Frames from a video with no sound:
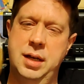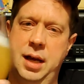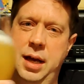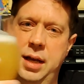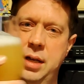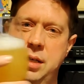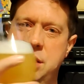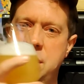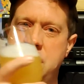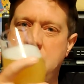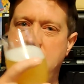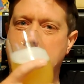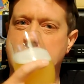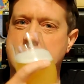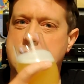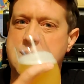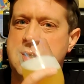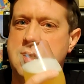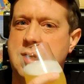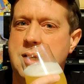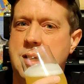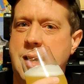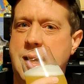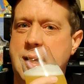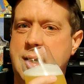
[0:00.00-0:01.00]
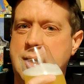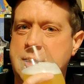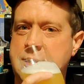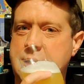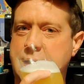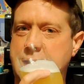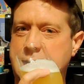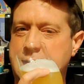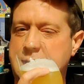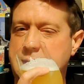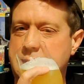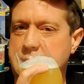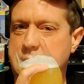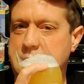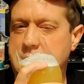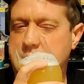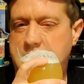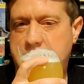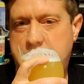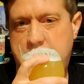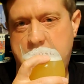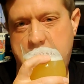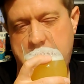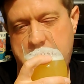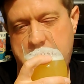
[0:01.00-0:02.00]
nice, kind of slightly dank,